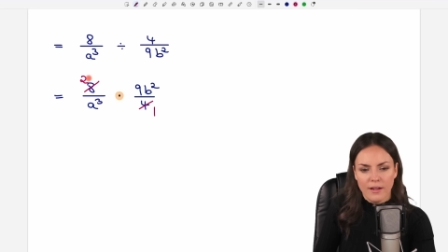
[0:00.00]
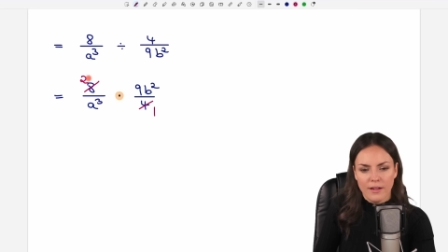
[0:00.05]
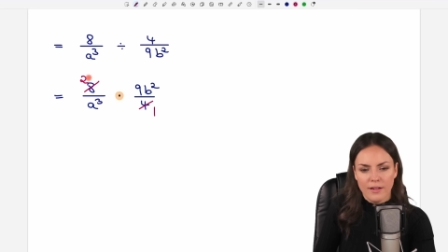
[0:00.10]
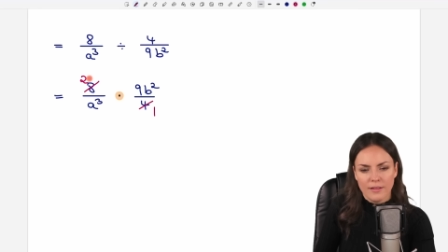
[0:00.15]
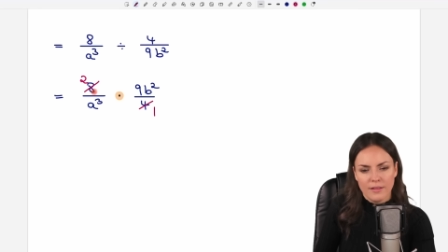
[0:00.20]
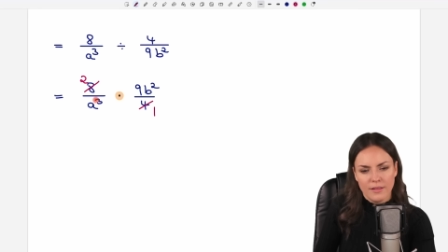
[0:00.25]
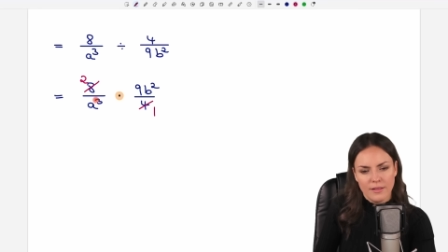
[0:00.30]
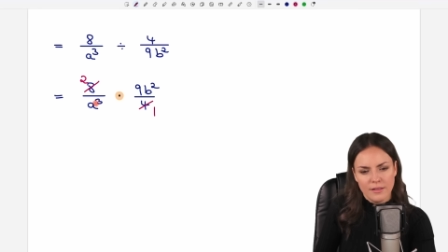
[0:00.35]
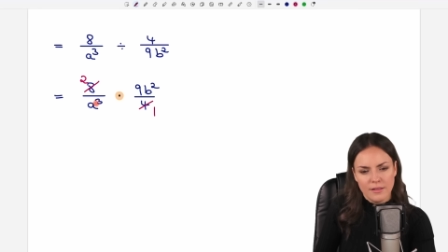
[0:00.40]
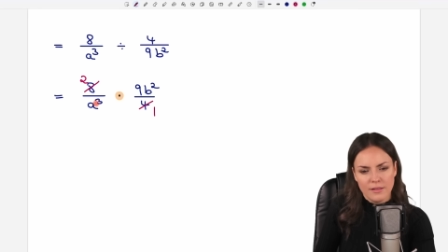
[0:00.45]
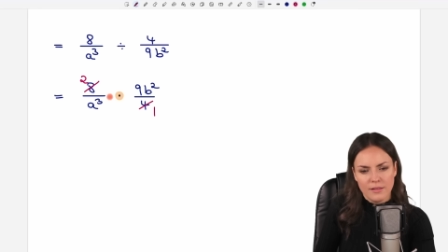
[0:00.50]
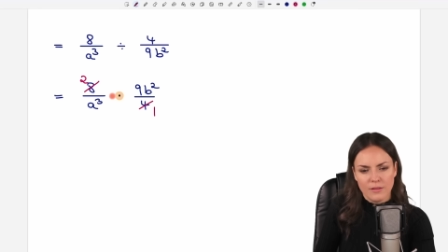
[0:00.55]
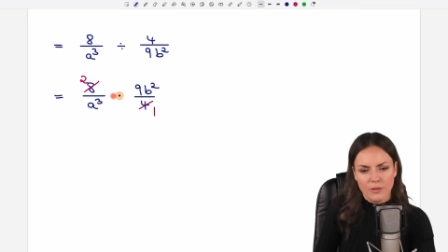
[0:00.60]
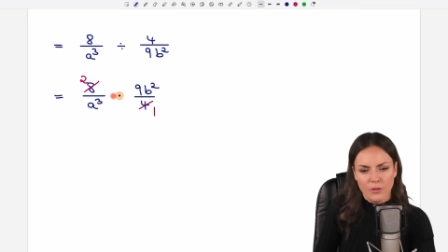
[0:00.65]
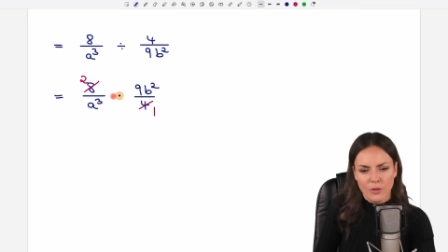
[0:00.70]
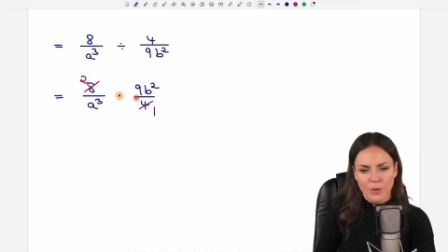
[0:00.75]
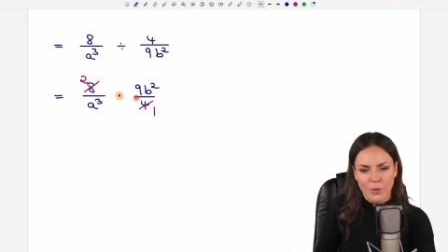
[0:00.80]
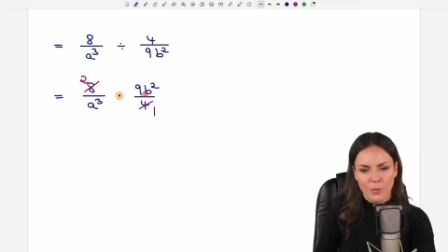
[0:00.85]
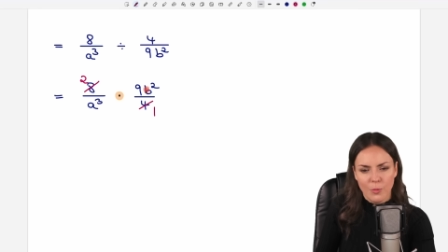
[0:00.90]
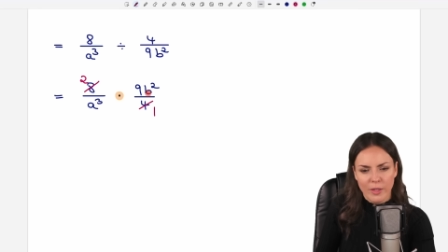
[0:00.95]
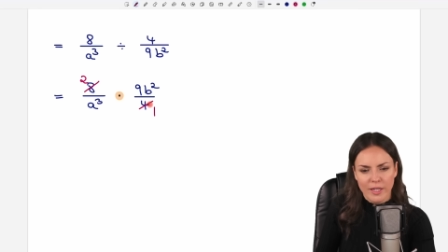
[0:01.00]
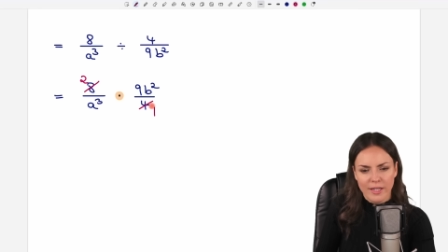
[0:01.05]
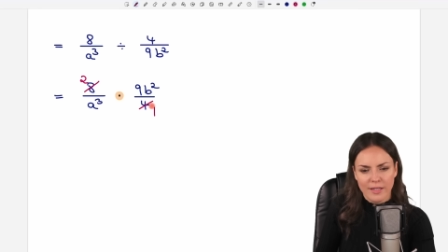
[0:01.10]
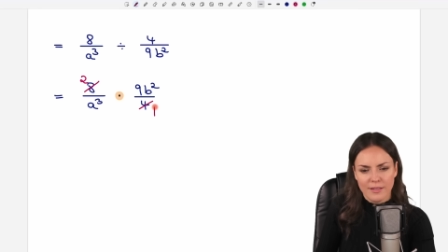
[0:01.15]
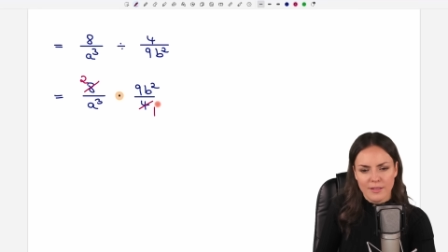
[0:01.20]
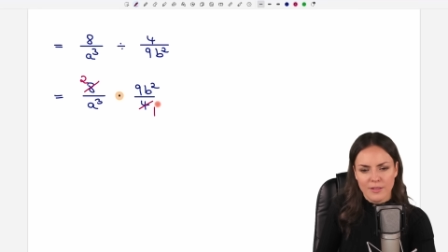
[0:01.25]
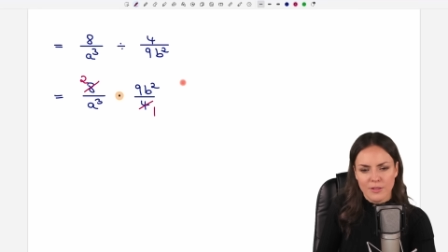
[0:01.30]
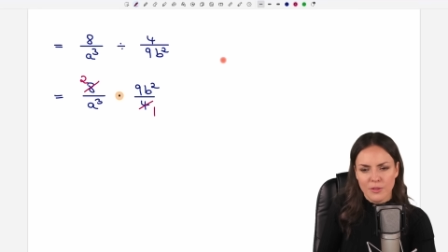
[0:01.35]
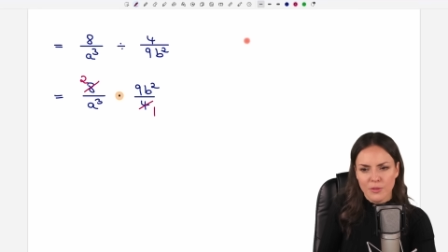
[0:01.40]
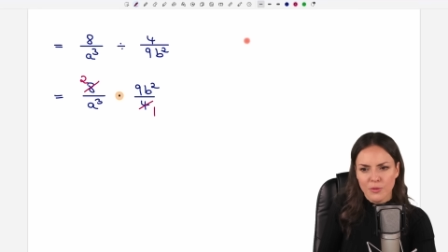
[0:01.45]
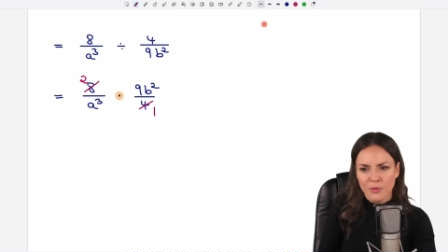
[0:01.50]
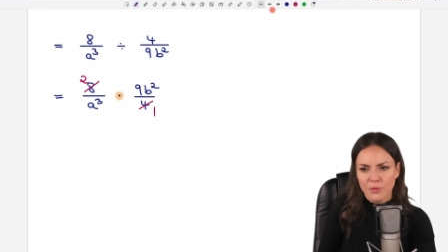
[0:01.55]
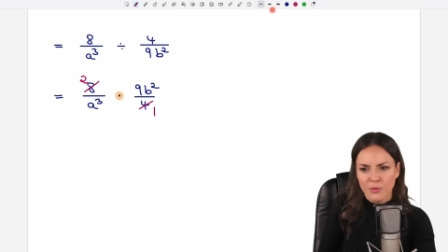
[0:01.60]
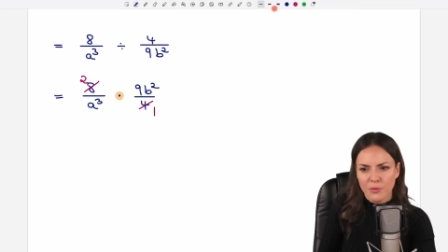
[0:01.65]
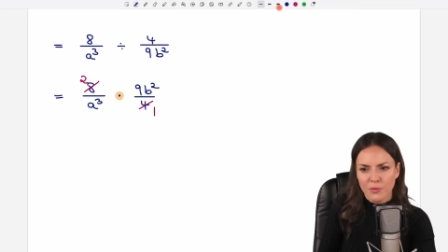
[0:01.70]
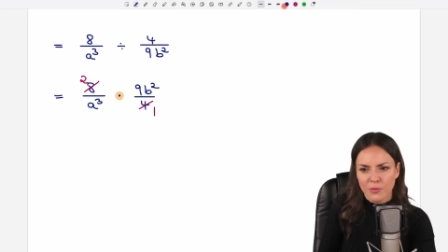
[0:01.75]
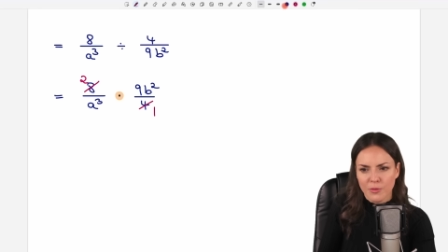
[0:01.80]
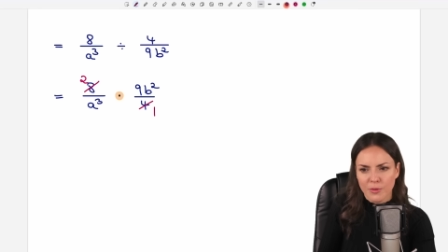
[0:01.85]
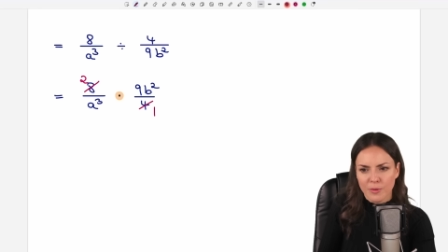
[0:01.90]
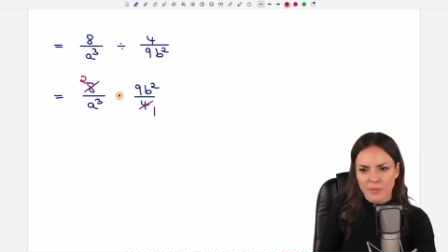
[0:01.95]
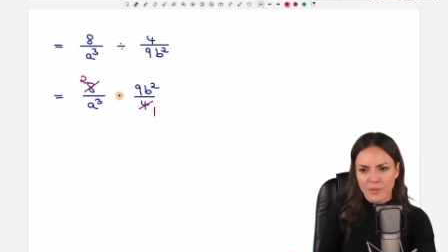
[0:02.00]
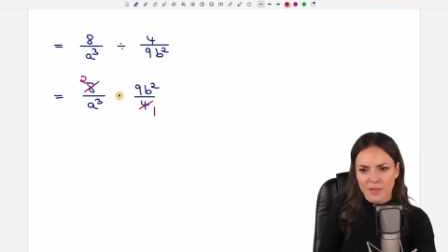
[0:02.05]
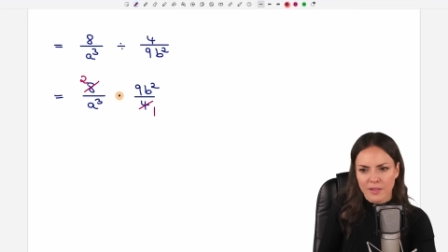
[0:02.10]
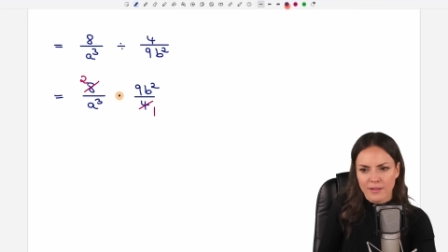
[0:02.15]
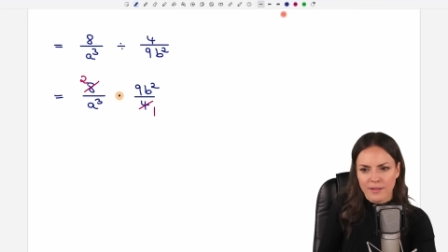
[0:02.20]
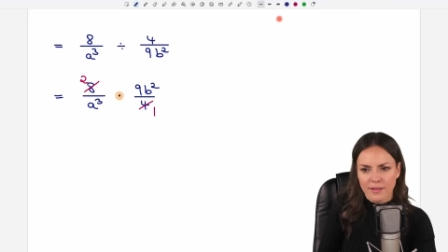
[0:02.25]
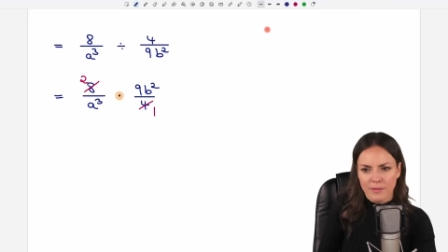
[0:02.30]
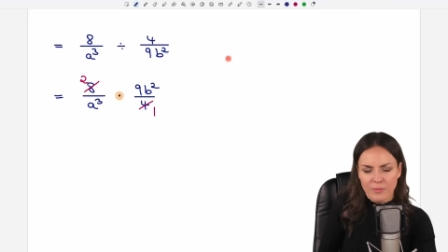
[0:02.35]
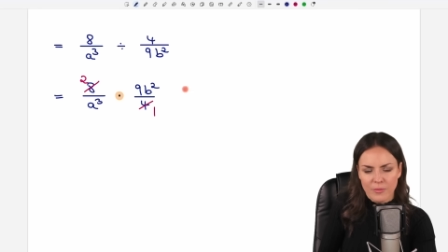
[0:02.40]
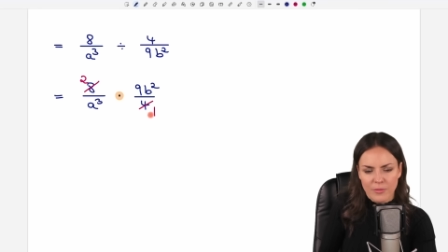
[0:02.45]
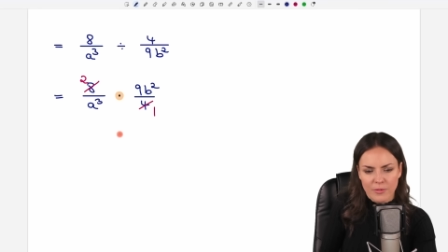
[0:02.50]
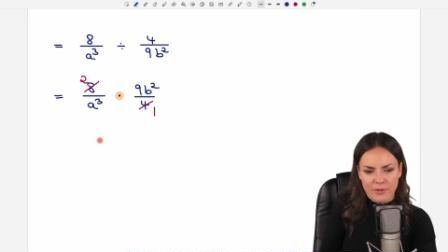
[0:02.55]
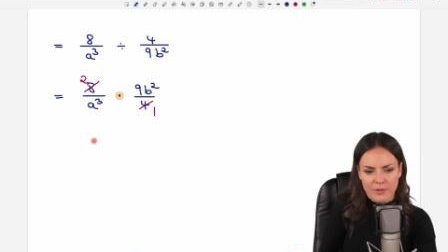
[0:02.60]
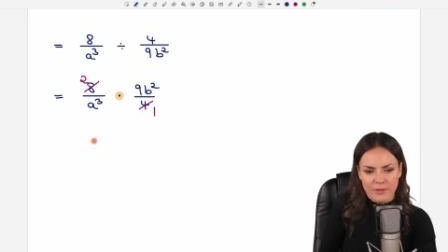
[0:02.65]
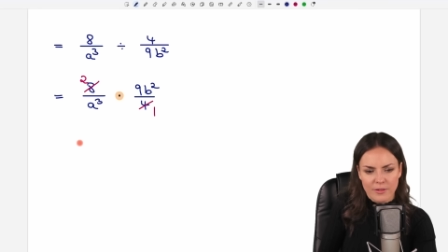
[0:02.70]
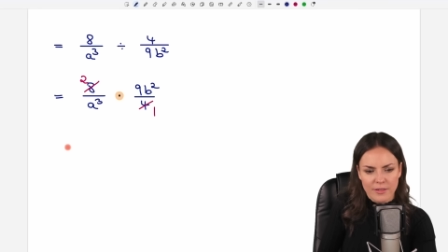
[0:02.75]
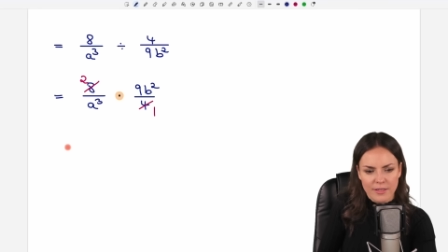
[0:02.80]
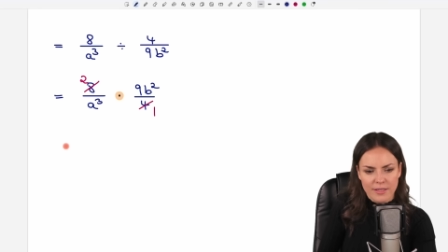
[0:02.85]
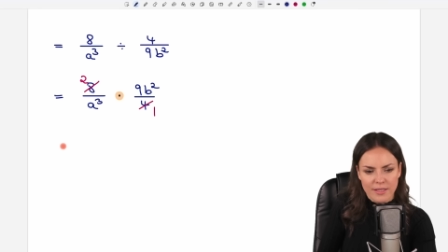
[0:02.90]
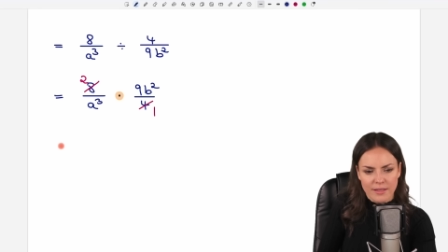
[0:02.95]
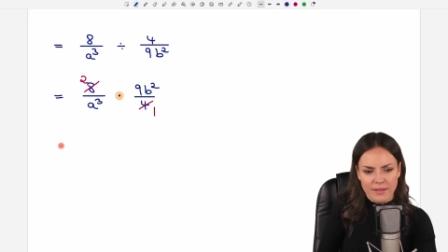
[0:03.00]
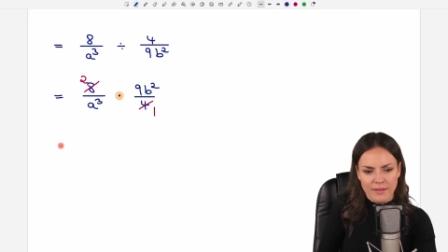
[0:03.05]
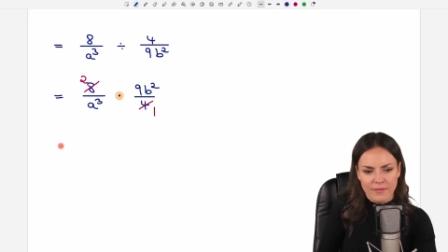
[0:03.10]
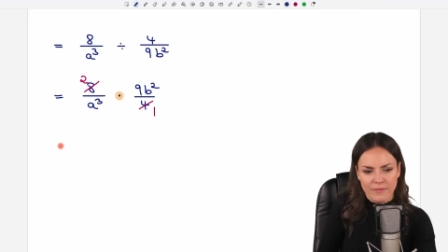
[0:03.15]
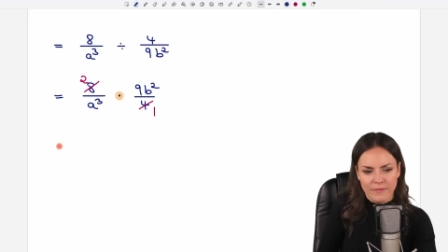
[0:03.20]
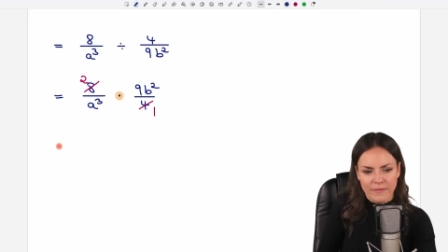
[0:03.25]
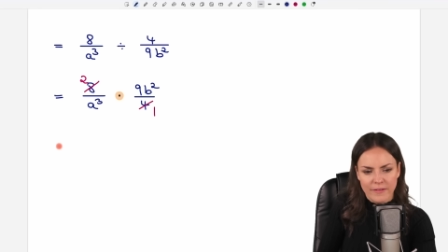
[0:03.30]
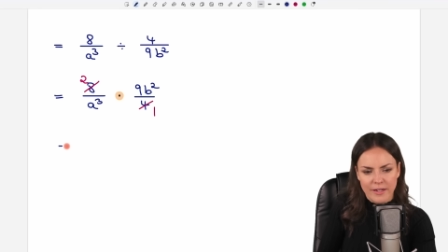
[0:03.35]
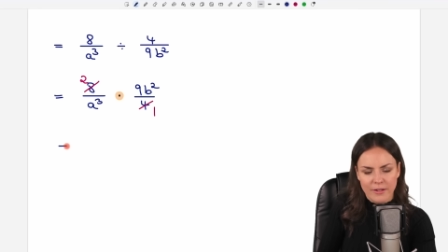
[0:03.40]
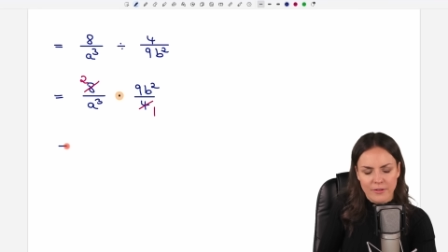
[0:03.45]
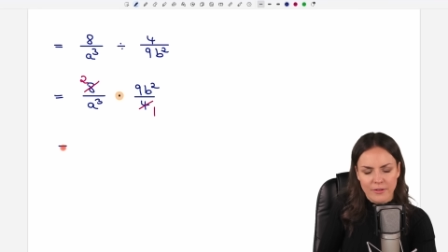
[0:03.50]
Uh, this is all we can do from the numbers and the